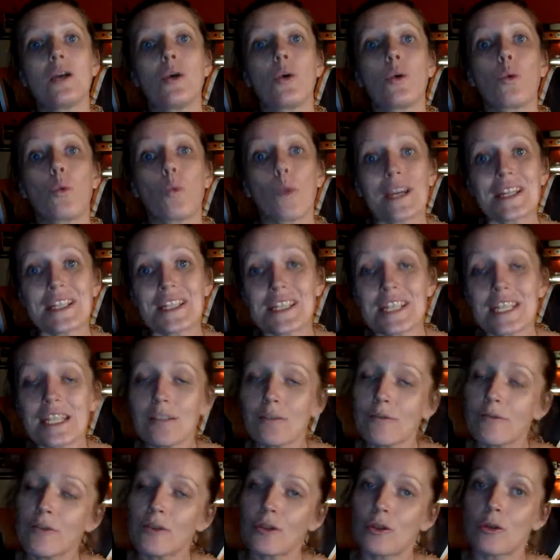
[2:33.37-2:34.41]
waiting
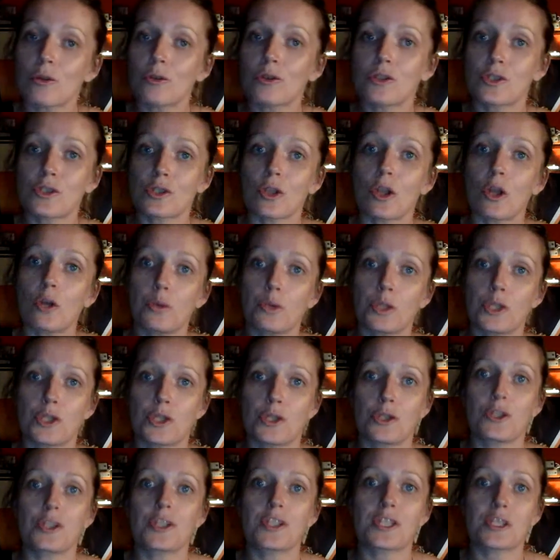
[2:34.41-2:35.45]
for those slower
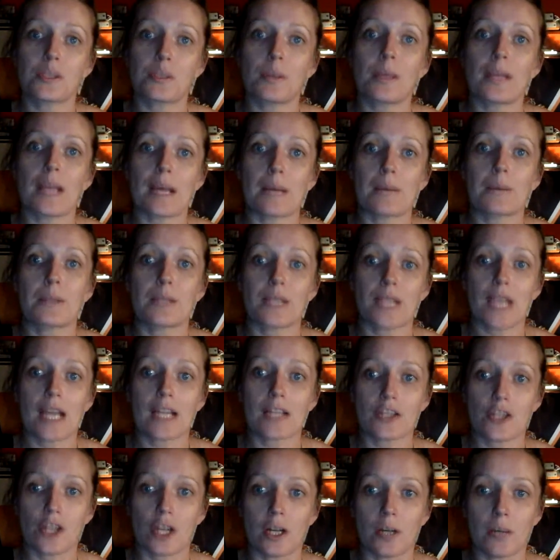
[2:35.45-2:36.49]
students to be able to
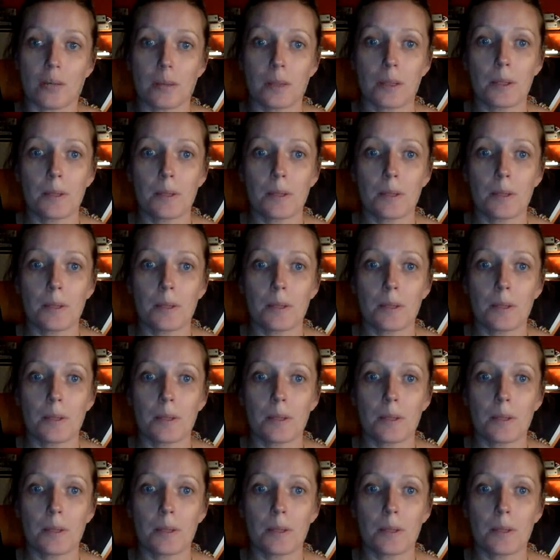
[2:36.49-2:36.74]
catch up.